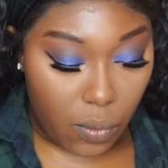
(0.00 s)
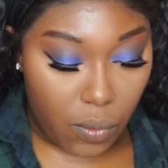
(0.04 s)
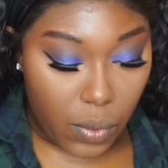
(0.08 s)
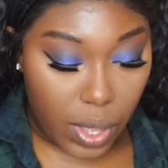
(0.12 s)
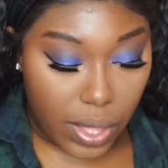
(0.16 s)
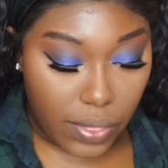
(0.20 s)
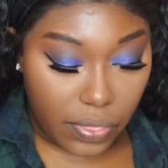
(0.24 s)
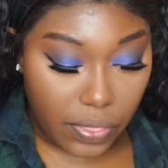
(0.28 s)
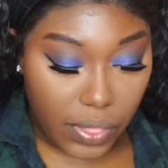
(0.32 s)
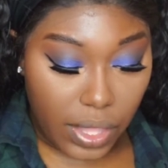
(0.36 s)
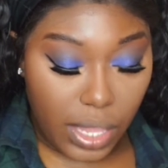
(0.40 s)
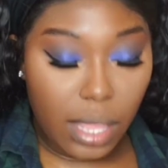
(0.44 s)

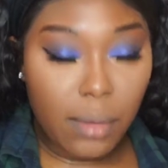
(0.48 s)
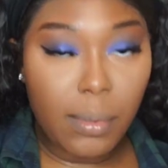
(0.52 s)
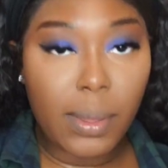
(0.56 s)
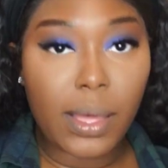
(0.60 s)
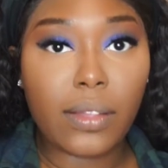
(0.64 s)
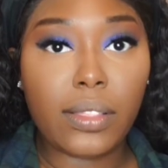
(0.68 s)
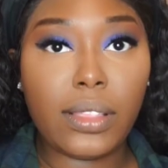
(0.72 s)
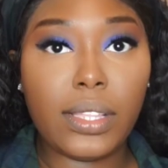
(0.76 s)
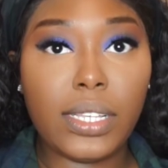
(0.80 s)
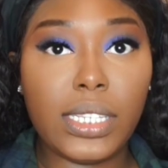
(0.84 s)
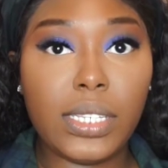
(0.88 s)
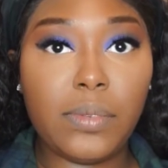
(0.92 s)
One thing
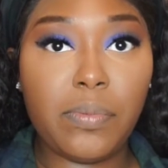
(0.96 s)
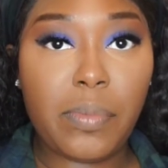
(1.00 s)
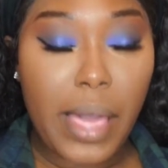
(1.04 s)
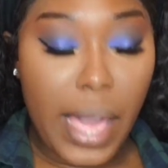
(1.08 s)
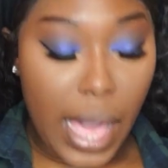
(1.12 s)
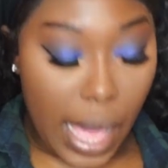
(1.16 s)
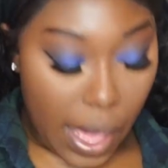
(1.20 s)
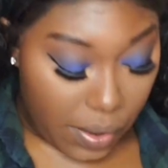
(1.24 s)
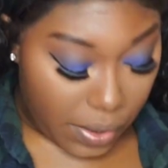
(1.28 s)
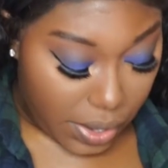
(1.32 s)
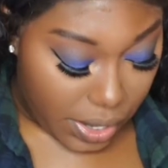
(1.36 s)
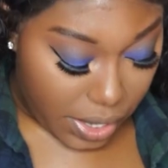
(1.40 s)
about this
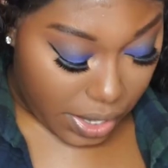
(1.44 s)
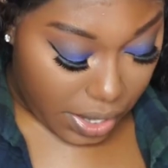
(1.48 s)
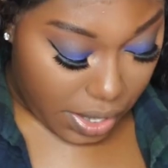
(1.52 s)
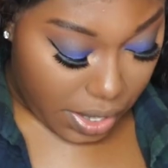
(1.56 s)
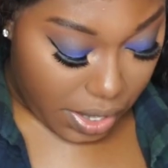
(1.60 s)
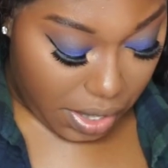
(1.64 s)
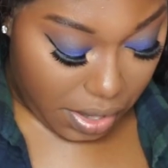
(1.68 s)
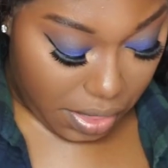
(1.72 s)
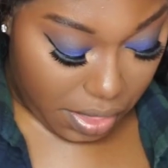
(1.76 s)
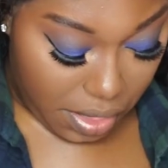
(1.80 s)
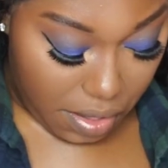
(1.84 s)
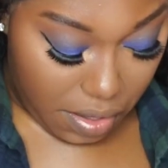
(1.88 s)

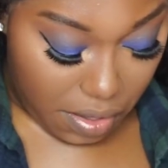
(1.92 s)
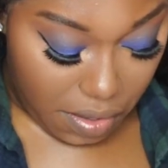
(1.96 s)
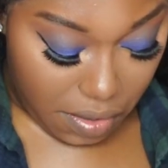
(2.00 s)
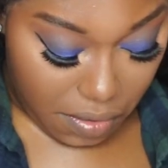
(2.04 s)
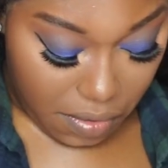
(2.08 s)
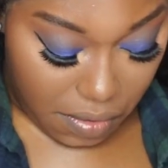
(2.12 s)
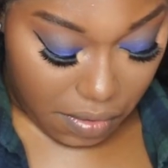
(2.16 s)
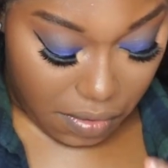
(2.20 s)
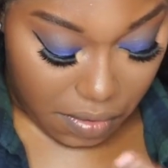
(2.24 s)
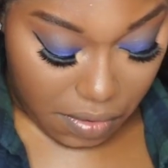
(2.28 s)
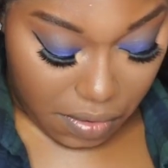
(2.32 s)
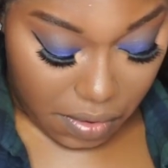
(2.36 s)
powder
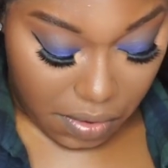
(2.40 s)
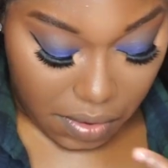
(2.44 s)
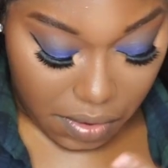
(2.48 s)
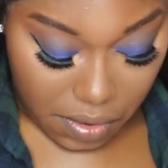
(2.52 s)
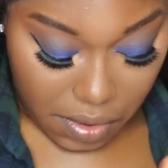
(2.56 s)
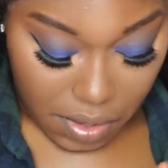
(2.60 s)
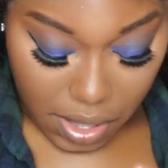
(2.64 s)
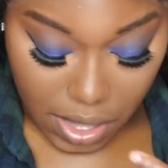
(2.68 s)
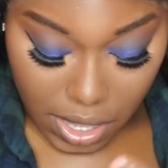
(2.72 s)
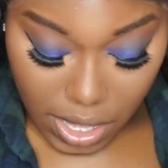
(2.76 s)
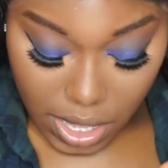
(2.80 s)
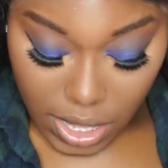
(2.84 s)
though,
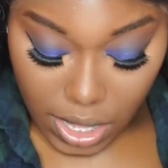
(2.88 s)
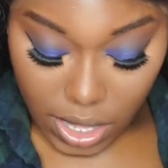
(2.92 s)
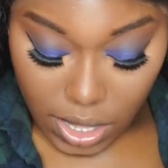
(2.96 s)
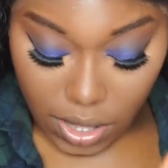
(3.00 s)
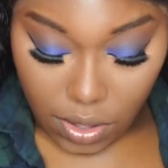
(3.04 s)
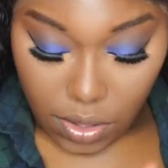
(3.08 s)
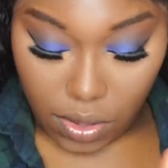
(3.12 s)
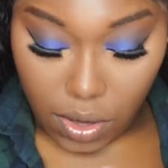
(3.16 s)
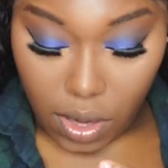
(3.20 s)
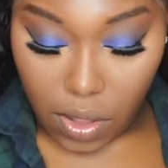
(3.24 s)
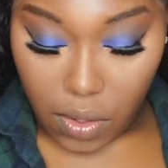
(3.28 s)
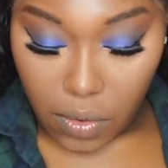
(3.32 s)

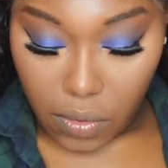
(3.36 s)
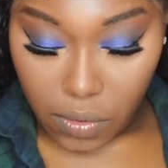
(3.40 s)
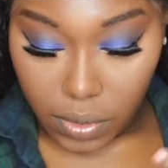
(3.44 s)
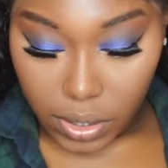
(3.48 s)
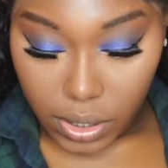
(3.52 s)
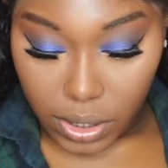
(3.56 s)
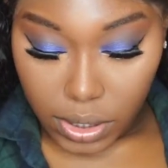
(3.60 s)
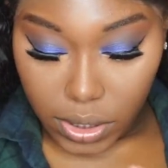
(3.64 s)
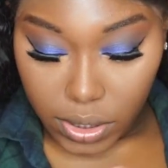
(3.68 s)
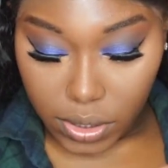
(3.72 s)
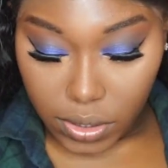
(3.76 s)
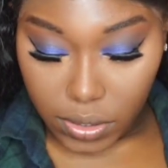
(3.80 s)
you don't
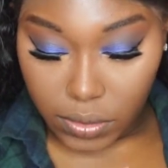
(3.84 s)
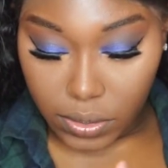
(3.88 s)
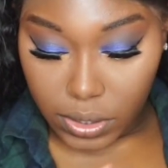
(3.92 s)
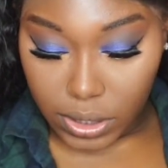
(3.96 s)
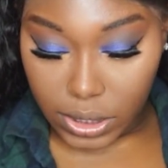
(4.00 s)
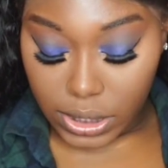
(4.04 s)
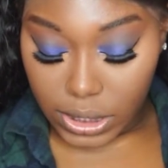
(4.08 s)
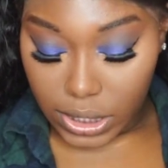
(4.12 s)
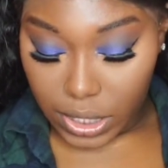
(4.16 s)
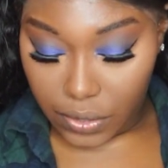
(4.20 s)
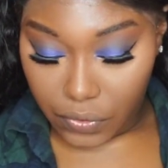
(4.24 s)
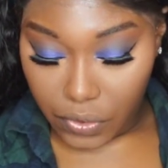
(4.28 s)
want to do
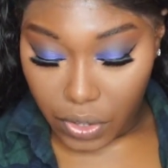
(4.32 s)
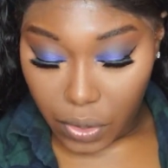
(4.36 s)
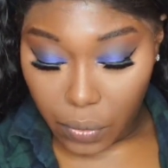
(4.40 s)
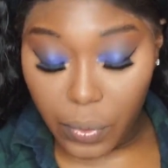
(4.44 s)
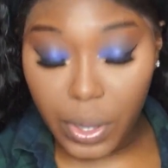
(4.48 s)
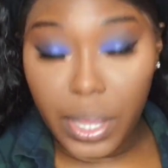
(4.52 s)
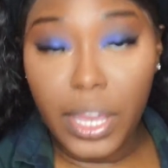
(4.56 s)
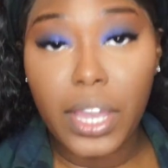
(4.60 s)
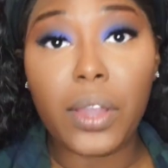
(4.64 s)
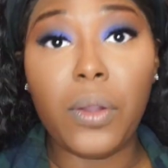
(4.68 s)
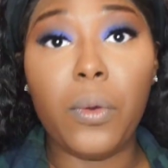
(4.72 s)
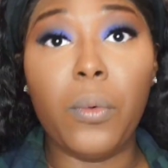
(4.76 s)
this if you're
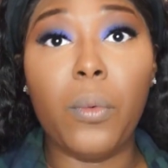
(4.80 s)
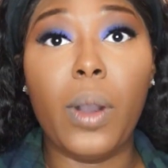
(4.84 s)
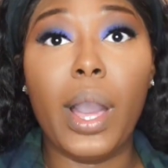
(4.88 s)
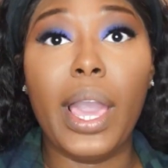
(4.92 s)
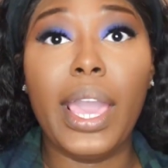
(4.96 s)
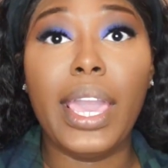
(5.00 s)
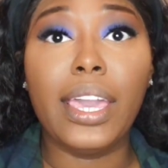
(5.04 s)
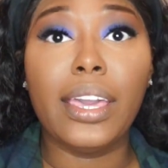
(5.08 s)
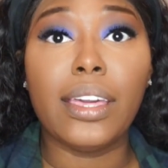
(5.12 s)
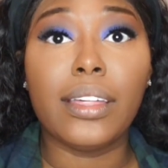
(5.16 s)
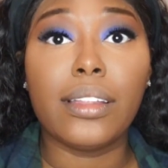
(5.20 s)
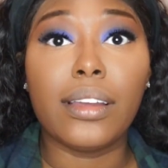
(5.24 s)
wearing
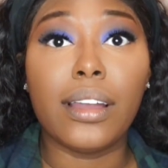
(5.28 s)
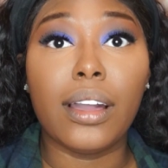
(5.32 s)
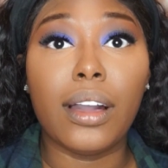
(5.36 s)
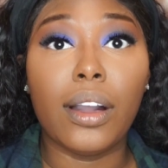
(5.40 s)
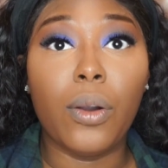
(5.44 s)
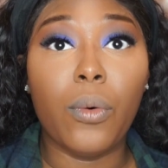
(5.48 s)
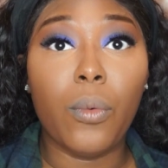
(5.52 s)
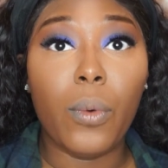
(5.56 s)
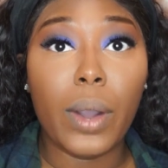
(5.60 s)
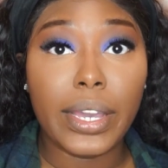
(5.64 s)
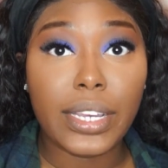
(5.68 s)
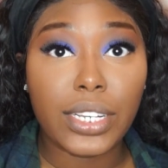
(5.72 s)
white,
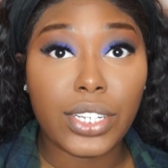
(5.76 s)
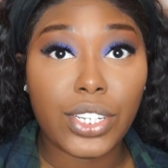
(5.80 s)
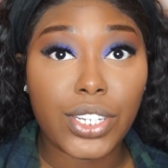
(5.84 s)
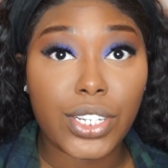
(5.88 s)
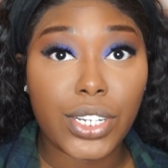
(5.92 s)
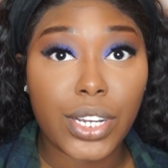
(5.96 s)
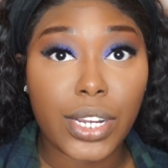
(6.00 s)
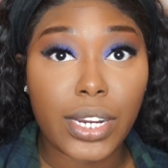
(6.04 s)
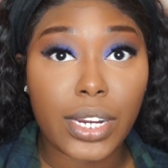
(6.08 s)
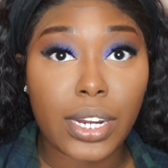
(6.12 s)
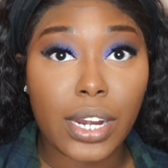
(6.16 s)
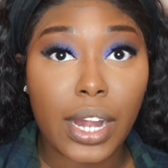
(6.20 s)
a white
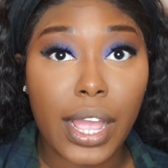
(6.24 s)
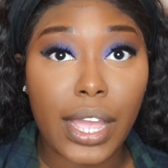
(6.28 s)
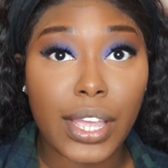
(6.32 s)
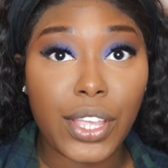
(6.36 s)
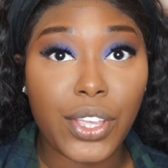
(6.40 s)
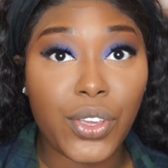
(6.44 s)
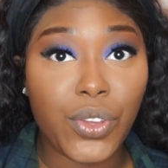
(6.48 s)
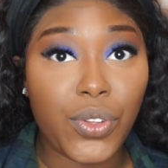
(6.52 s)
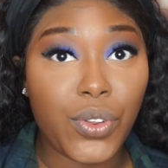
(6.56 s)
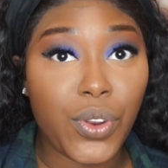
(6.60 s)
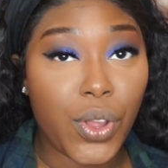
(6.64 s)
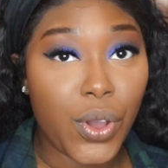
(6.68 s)
shirt,
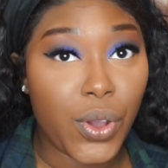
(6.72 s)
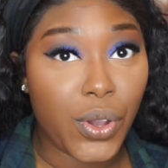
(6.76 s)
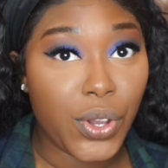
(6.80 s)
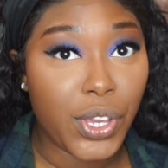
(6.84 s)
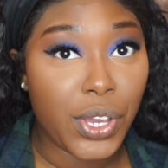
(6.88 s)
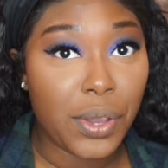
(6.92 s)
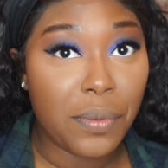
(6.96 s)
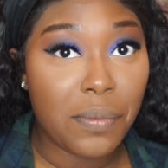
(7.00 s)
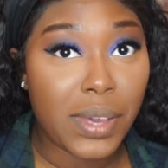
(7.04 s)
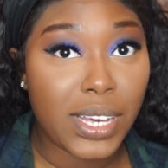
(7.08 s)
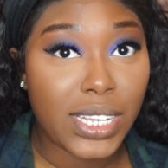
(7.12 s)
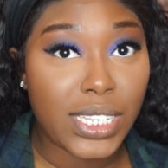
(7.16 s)
and you know
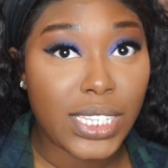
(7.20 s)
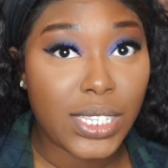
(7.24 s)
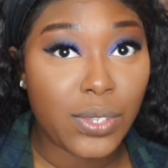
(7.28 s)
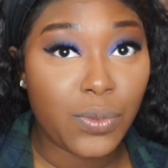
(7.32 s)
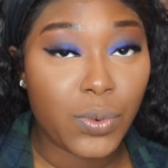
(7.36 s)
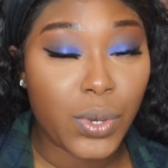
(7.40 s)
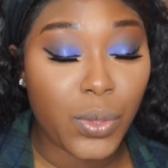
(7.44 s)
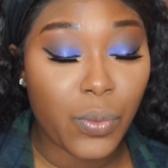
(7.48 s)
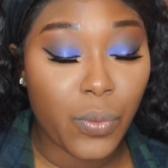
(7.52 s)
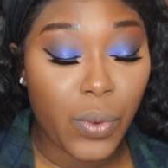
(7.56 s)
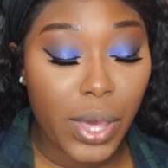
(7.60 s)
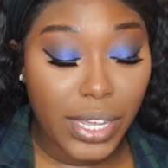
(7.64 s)
you're messy
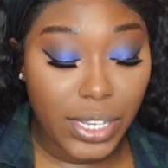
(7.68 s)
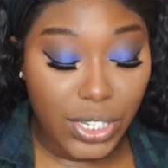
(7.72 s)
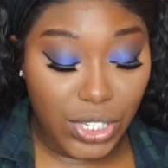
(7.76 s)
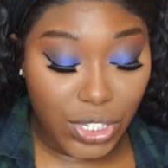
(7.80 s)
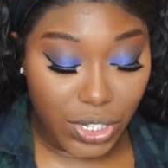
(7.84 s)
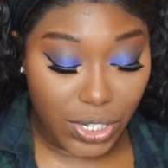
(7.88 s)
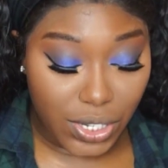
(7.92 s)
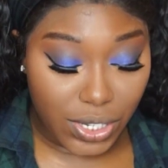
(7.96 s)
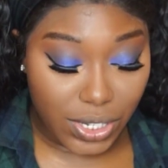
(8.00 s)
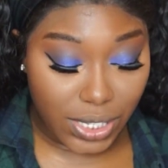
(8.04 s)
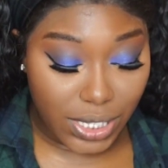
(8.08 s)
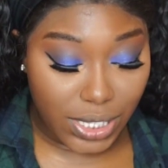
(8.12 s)
with white
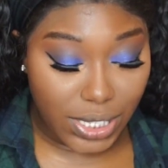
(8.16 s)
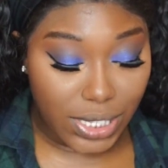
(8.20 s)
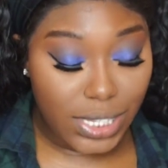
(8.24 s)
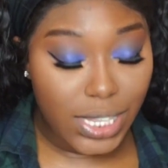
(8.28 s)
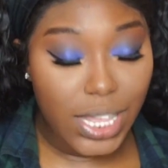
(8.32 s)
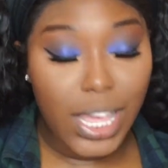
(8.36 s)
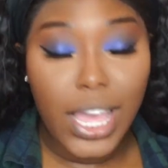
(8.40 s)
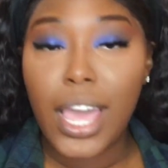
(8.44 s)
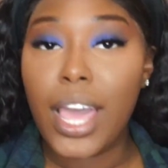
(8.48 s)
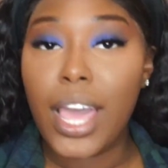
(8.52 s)
shirts.